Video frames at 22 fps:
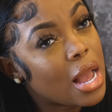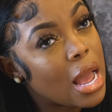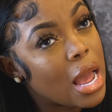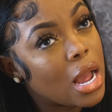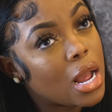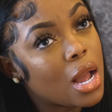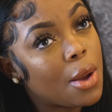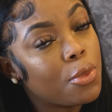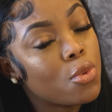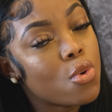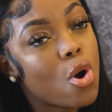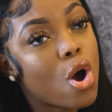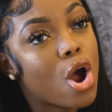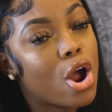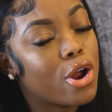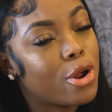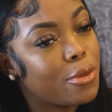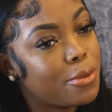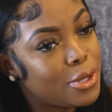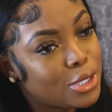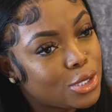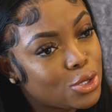got a couple
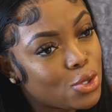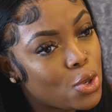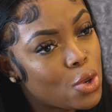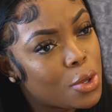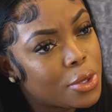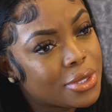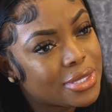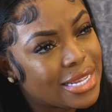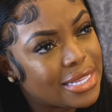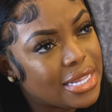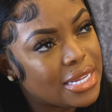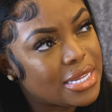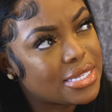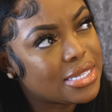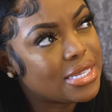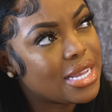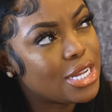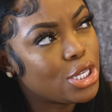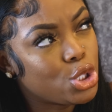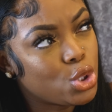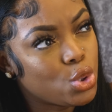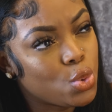R&B songs. I think
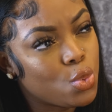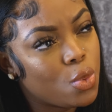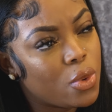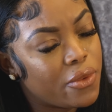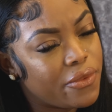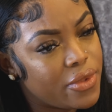it's like 2